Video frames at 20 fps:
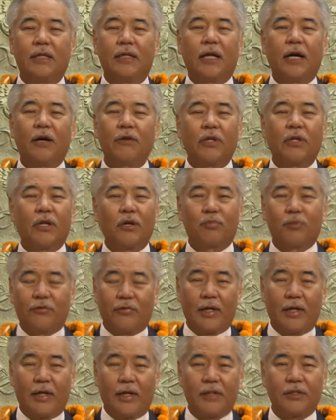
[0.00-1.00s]
and healthcare
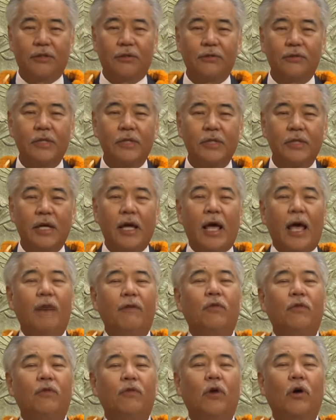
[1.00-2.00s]
professionals
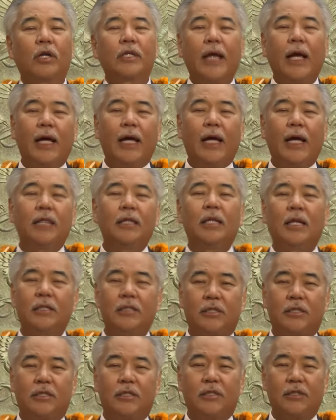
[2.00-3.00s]
have worked
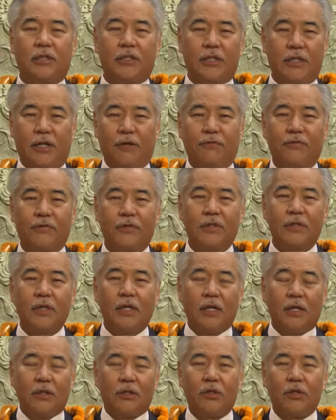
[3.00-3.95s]
endless shifts